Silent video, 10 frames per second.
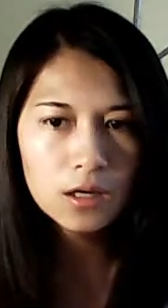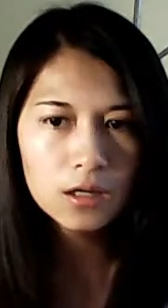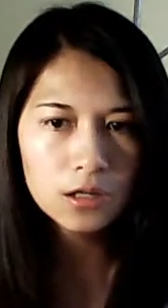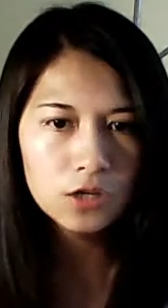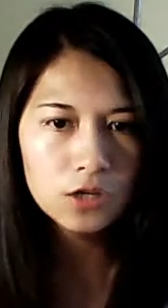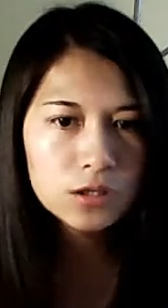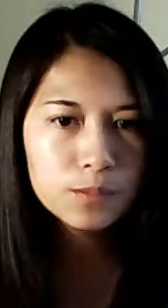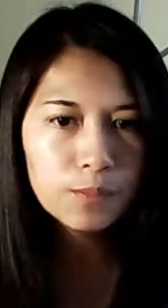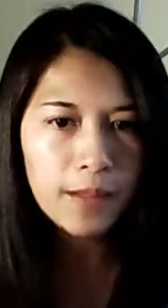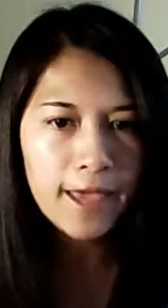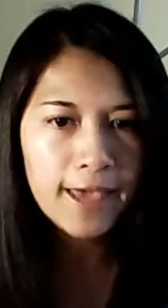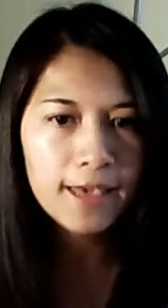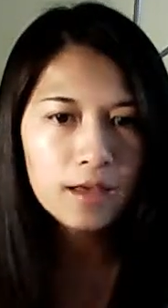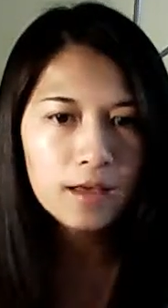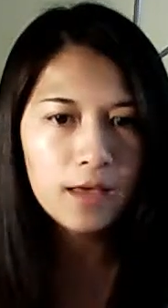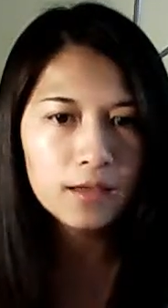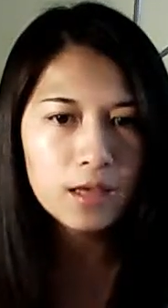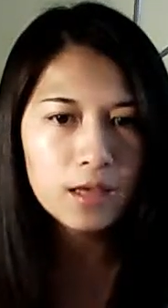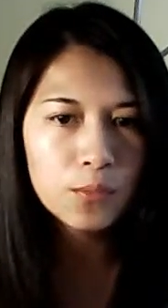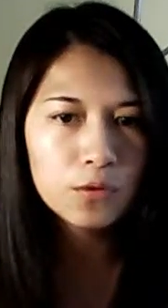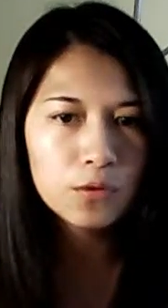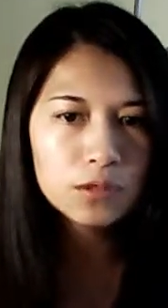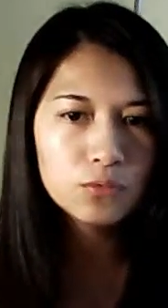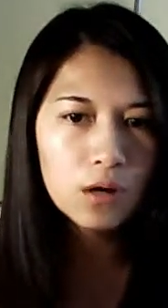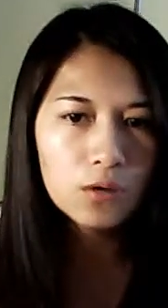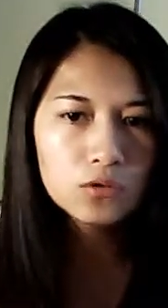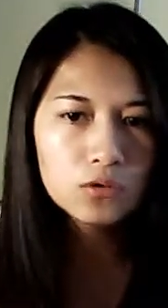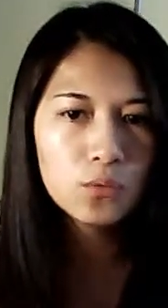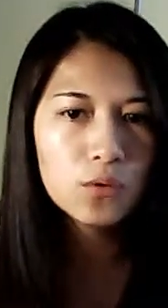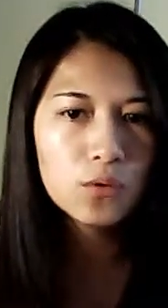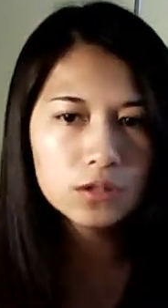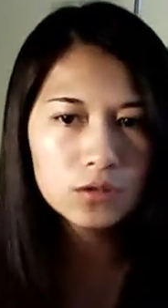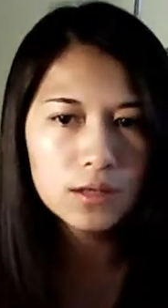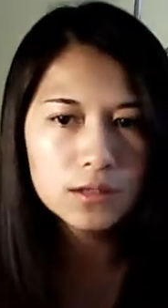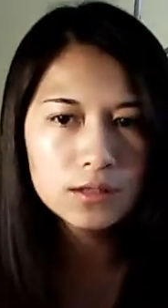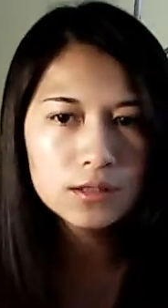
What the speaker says: Teachers play an important role towards students.